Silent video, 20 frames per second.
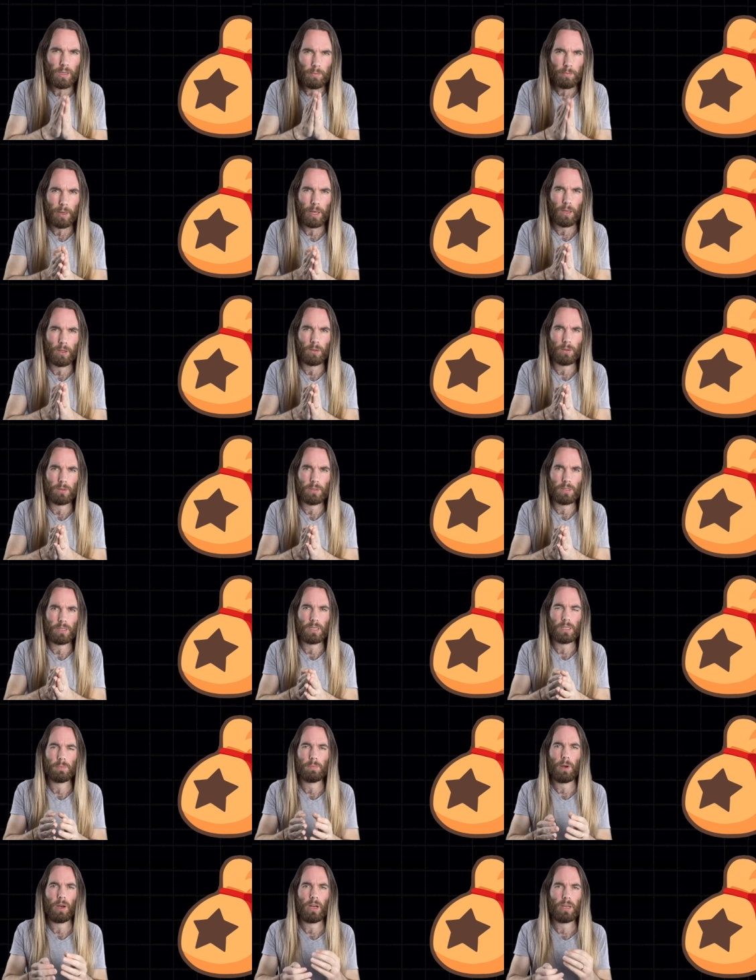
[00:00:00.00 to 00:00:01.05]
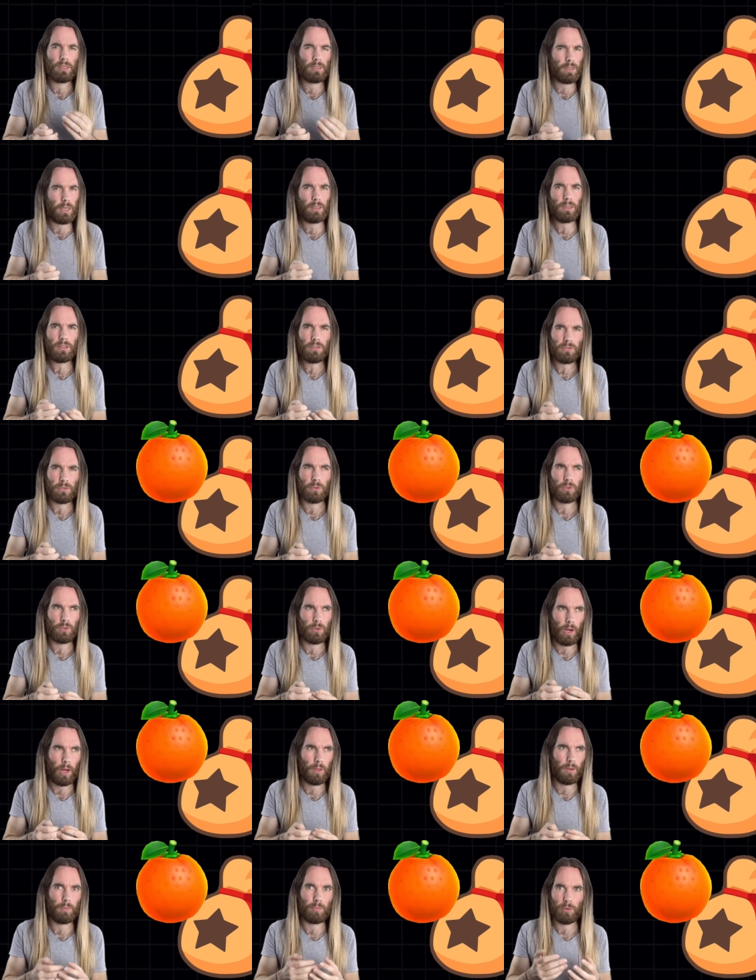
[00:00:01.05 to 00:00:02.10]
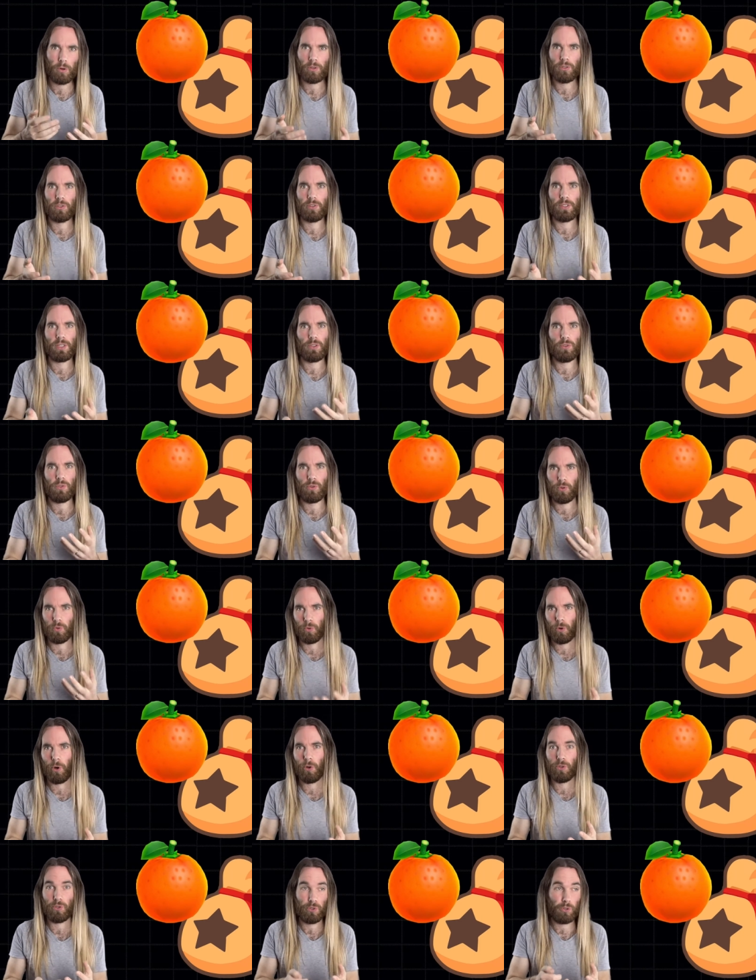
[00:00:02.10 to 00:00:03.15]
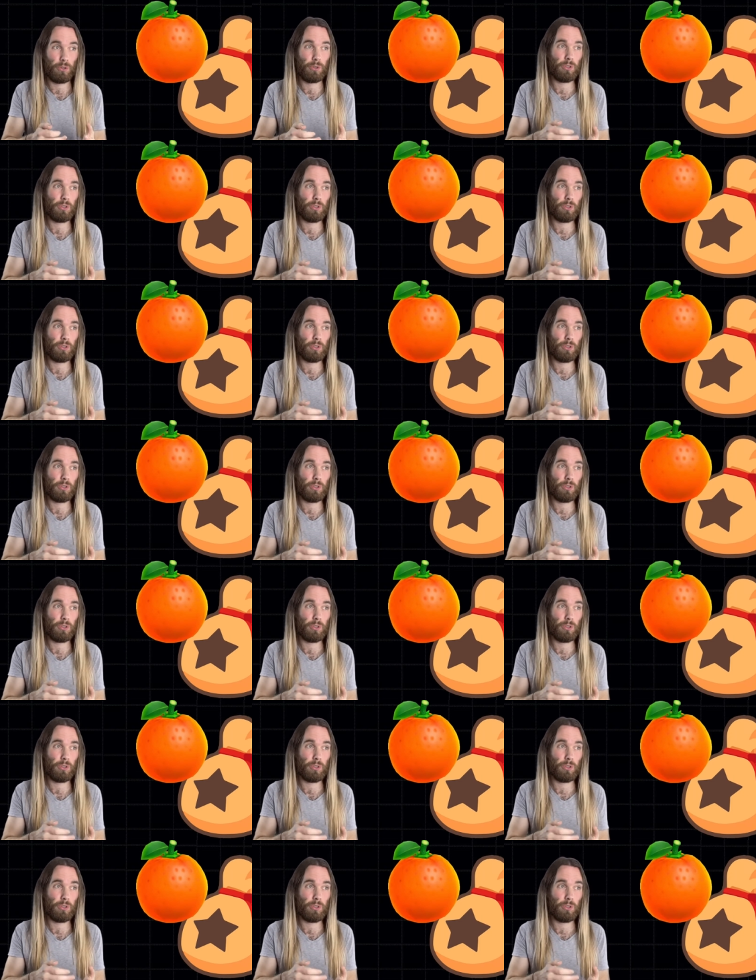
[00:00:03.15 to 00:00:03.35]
bells is by selling fruit or other produce that you grow to